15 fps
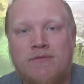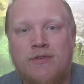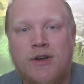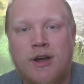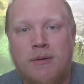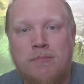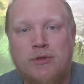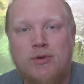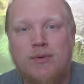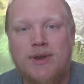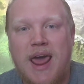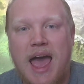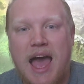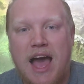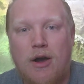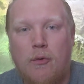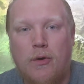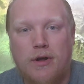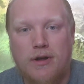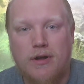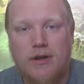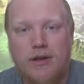for up to an
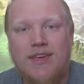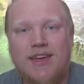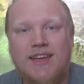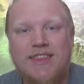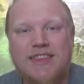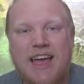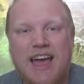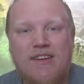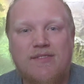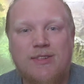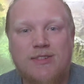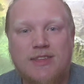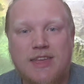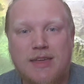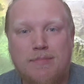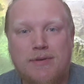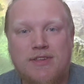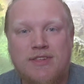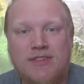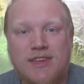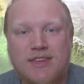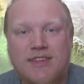hour. They can dive as deep as
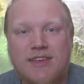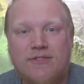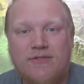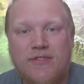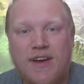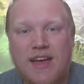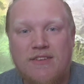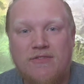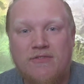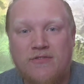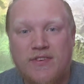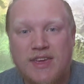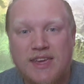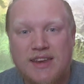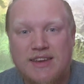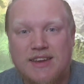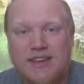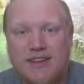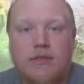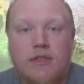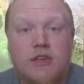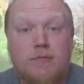65 feet.
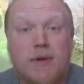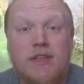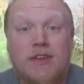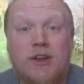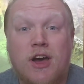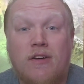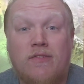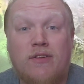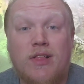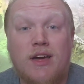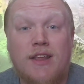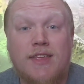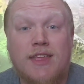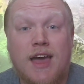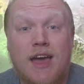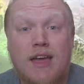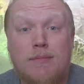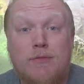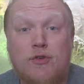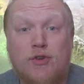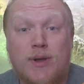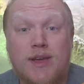They spend an awful lot of time
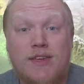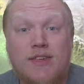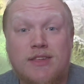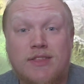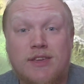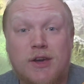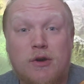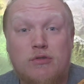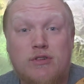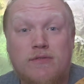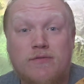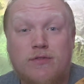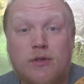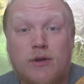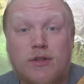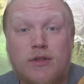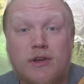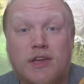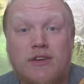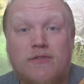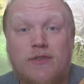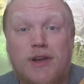grazing the ocean floor
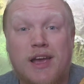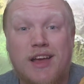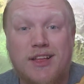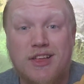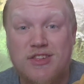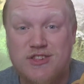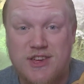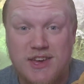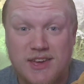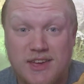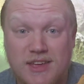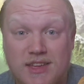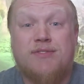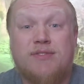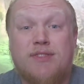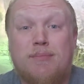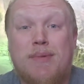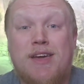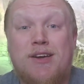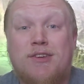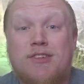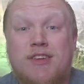looking for algae. The
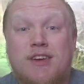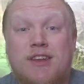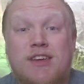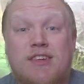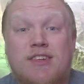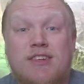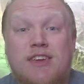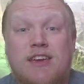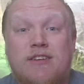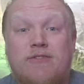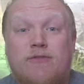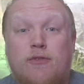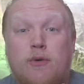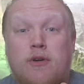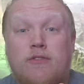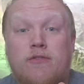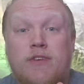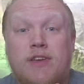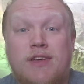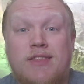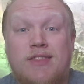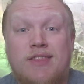males can exceed 4
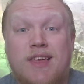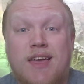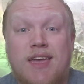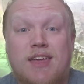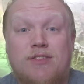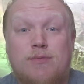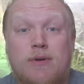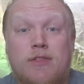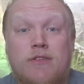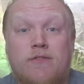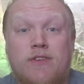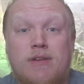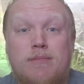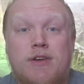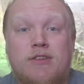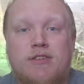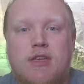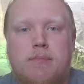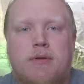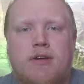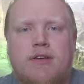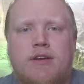feet in length, while the females
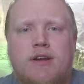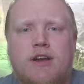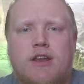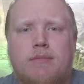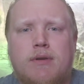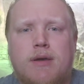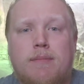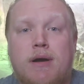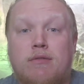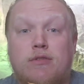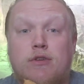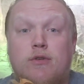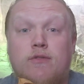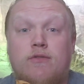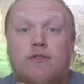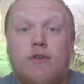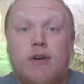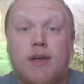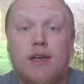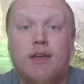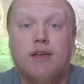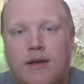typically are going to be about 2
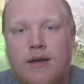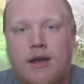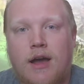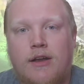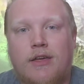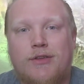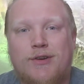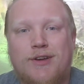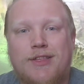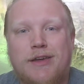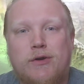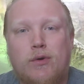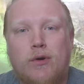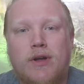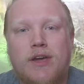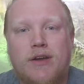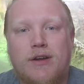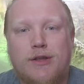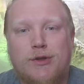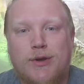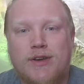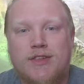foot. Another really cool
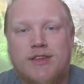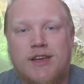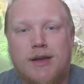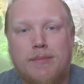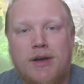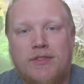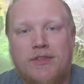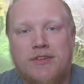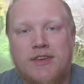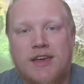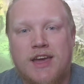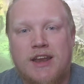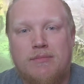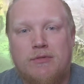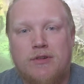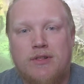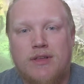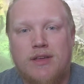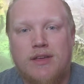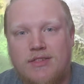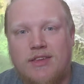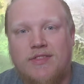characteristic about this
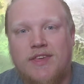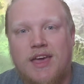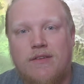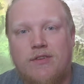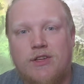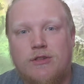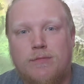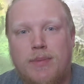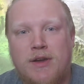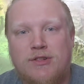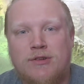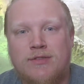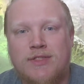animal is that they have a special